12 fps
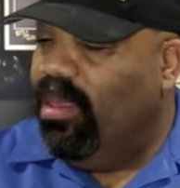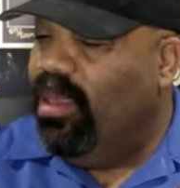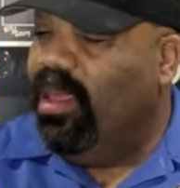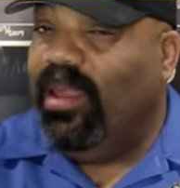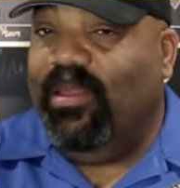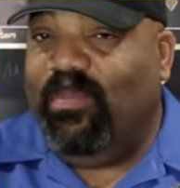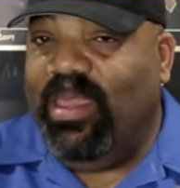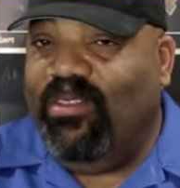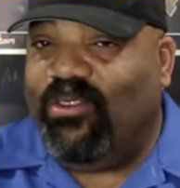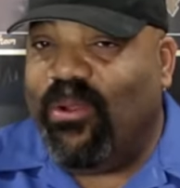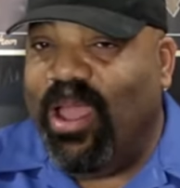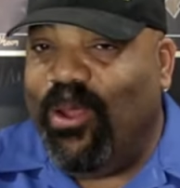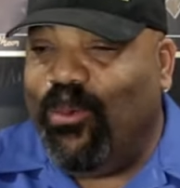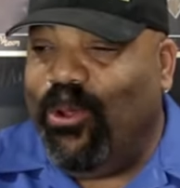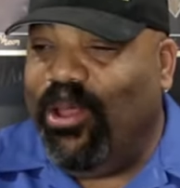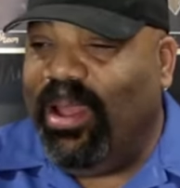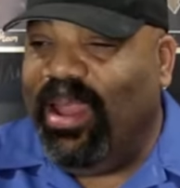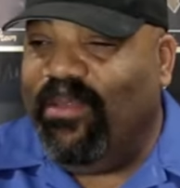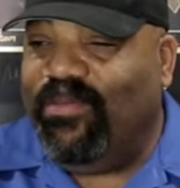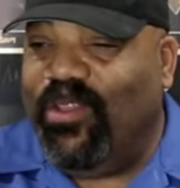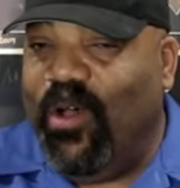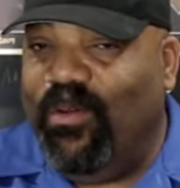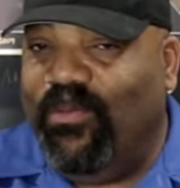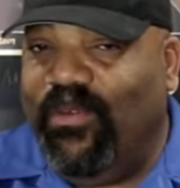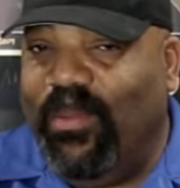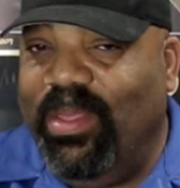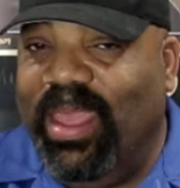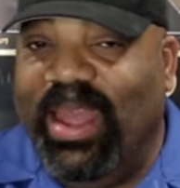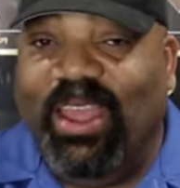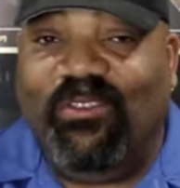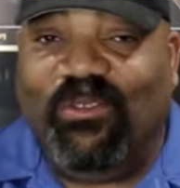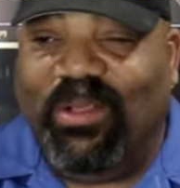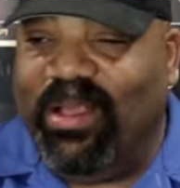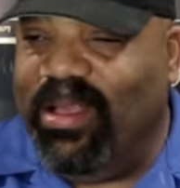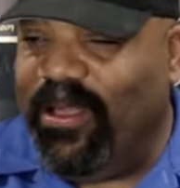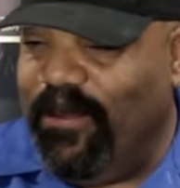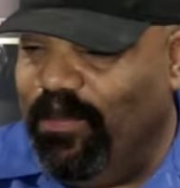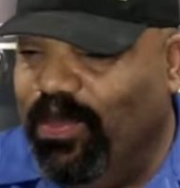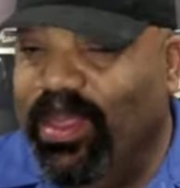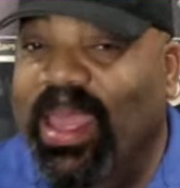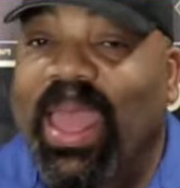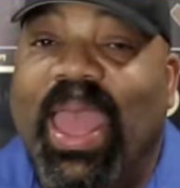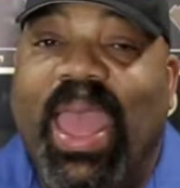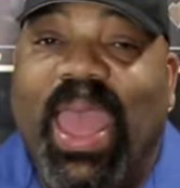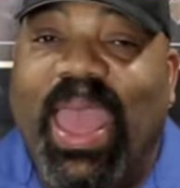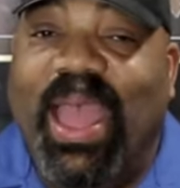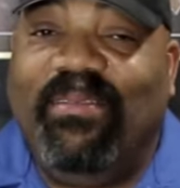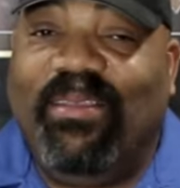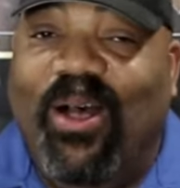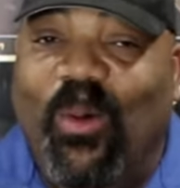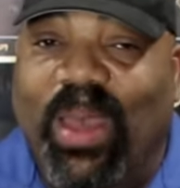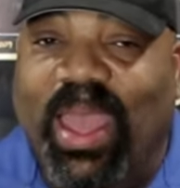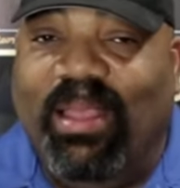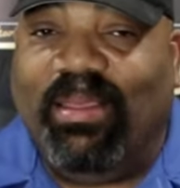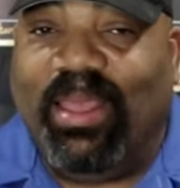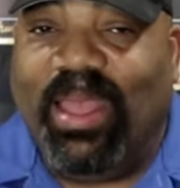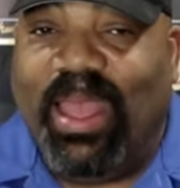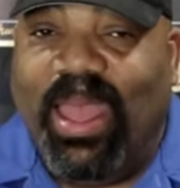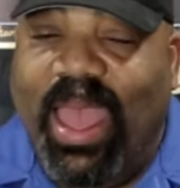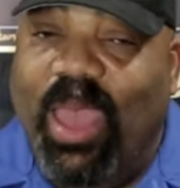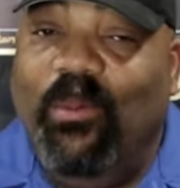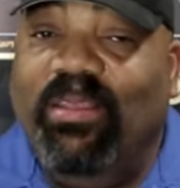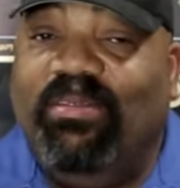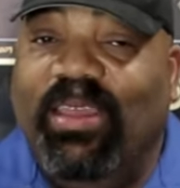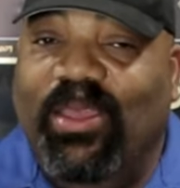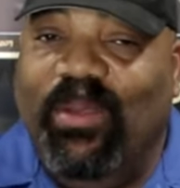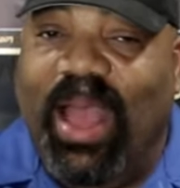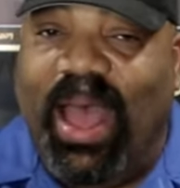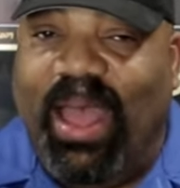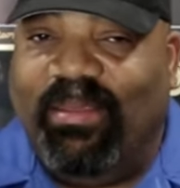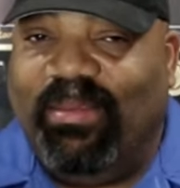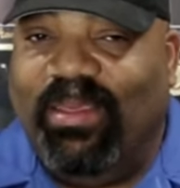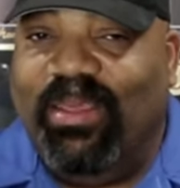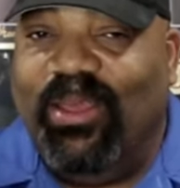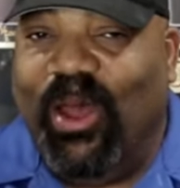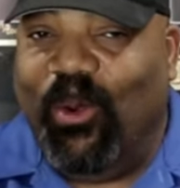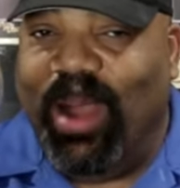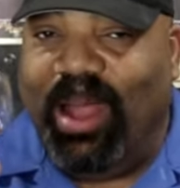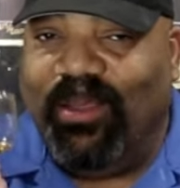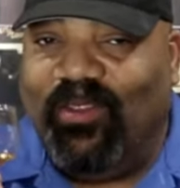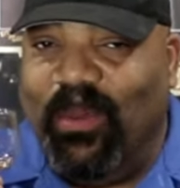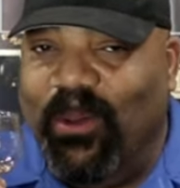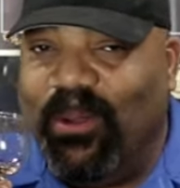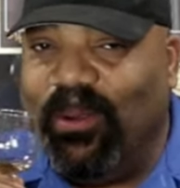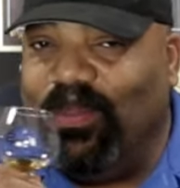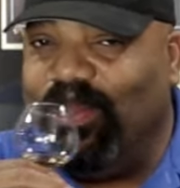A little peach crown royal left over from the initial cook. Hey, as always, hey, we'll see you guys around the smoker.